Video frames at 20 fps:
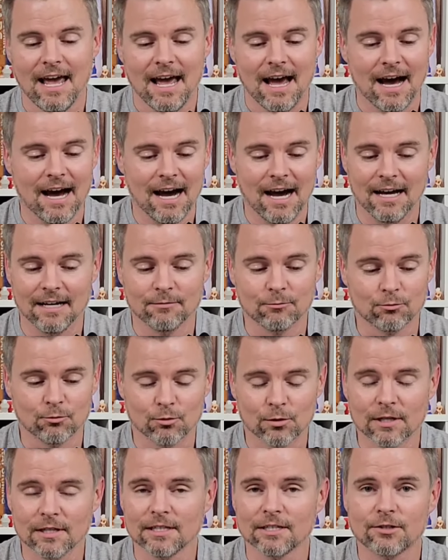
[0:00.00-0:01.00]
Uh,
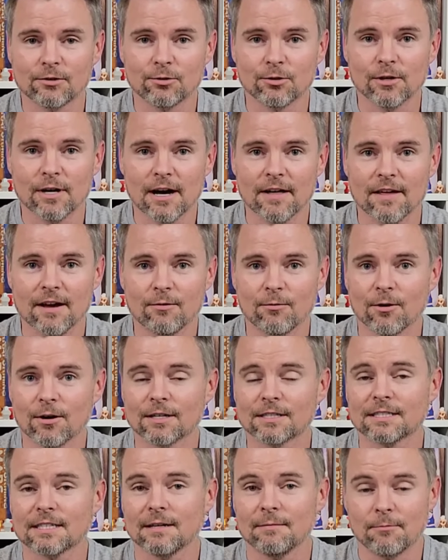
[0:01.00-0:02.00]
really cool how that
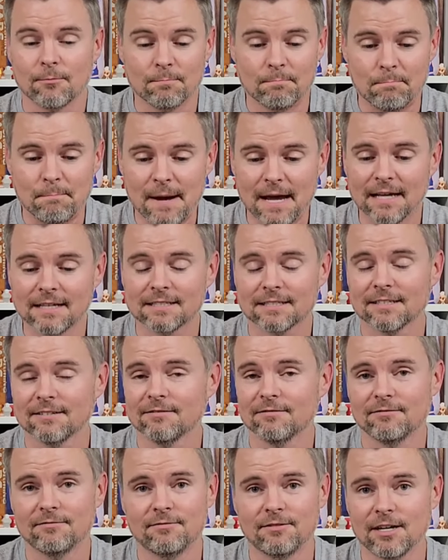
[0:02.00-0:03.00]
works makes it
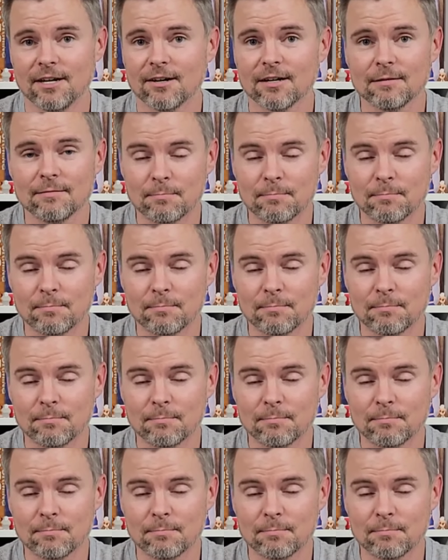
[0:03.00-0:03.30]
very